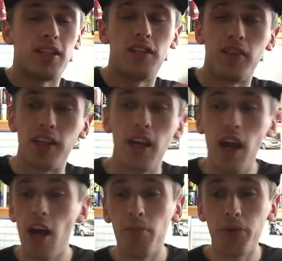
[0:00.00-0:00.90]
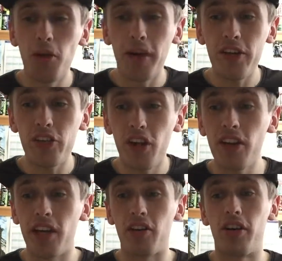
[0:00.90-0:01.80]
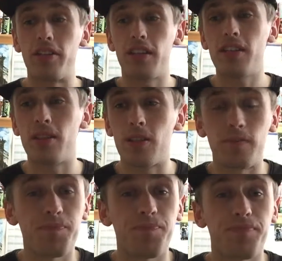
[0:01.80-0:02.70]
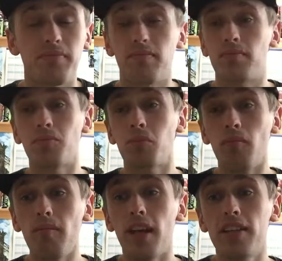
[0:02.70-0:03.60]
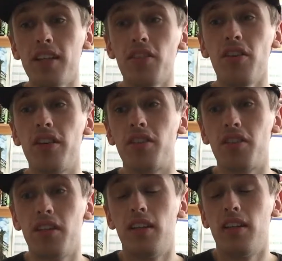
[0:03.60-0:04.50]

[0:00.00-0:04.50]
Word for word: mean anything. But no, but I actually like that, guys. That's that's nice.